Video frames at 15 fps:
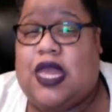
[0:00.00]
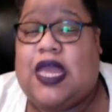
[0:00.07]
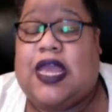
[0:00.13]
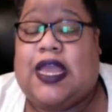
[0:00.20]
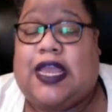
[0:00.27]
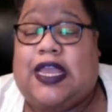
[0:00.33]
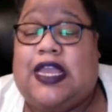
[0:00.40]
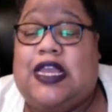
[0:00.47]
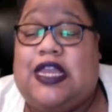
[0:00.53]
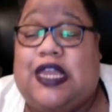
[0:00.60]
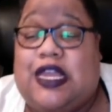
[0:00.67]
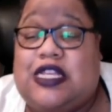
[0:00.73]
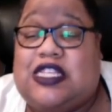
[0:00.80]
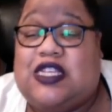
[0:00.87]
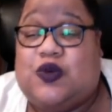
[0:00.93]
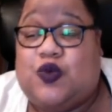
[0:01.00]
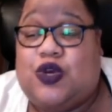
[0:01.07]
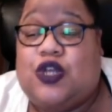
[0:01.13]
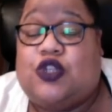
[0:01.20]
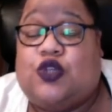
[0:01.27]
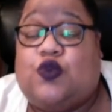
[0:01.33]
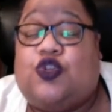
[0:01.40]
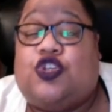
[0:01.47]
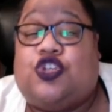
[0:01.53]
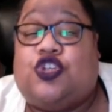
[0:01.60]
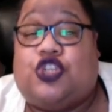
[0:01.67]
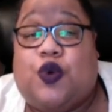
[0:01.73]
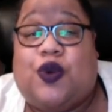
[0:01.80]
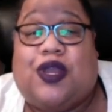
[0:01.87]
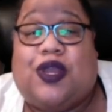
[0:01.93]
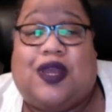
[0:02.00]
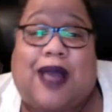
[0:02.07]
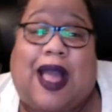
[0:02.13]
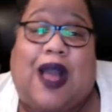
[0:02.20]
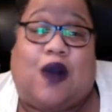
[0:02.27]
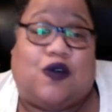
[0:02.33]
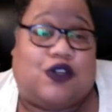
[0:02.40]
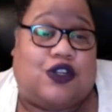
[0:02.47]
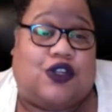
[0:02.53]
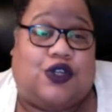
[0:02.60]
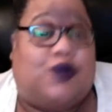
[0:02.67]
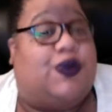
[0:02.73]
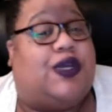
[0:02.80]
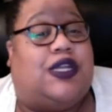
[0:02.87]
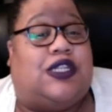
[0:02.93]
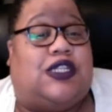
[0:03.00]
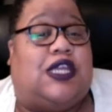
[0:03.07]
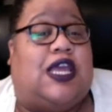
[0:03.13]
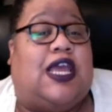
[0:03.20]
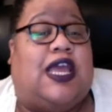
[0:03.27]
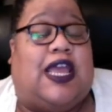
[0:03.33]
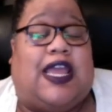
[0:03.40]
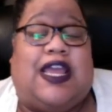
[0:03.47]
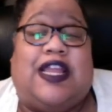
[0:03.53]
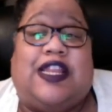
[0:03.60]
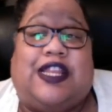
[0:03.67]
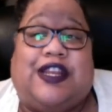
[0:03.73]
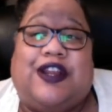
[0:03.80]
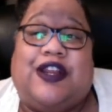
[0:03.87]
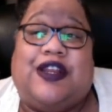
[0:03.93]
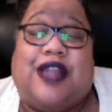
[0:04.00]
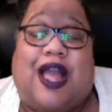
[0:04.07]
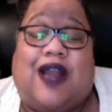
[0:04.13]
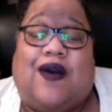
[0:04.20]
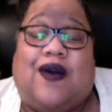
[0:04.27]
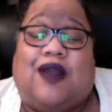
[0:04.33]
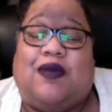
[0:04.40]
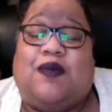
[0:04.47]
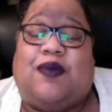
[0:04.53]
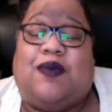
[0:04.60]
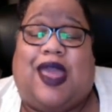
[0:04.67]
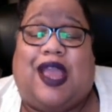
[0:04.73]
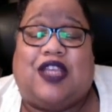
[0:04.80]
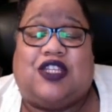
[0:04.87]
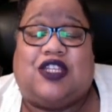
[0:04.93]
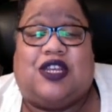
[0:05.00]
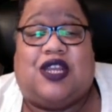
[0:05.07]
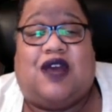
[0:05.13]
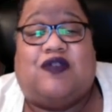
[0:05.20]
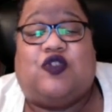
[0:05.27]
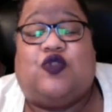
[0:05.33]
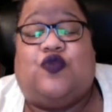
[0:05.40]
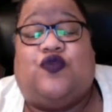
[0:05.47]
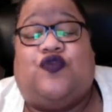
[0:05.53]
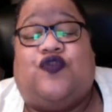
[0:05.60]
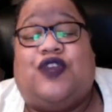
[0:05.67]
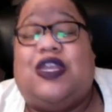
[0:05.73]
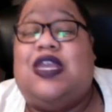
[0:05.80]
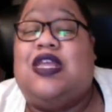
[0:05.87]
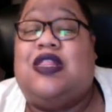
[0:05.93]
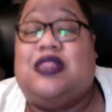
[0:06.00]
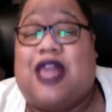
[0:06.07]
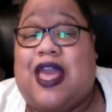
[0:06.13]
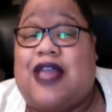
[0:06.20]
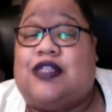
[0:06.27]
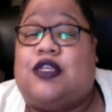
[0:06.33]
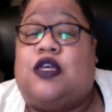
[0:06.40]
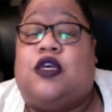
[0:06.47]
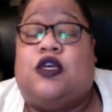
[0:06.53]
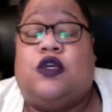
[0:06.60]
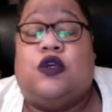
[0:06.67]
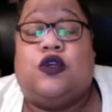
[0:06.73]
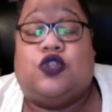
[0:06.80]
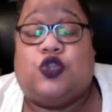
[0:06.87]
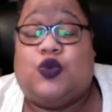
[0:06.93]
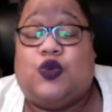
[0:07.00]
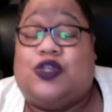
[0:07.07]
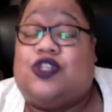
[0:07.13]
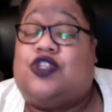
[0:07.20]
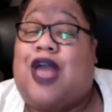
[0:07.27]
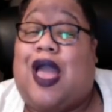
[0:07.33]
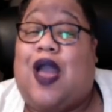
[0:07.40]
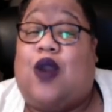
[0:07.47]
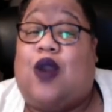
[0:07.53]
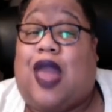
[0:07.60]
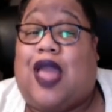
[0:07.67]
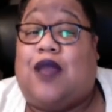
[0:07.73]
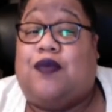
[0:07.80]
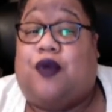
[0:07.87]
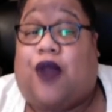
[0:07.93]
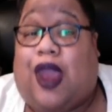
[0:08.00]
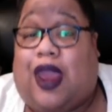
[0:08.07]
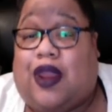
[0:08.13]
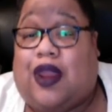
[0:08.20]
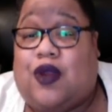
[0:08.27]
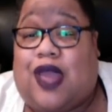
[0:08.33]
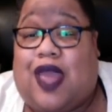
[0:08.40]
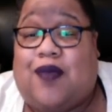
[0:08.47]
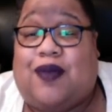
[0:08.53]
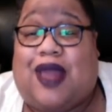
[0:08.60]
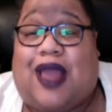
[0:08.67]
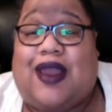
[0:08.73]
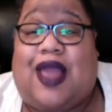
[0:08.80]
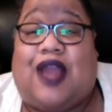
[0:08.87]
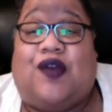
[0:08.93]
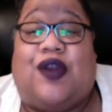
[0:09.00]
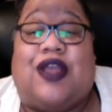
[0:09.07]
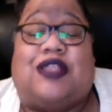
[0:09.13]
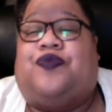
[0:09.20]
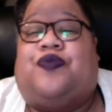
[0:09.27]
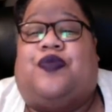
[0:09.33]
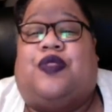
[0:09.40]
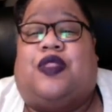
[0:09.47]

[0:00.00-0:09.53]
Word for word: He needs someone to show him how to do it. And they're not going to be patient enough to feed that to his childlike brain, okay? But I digress.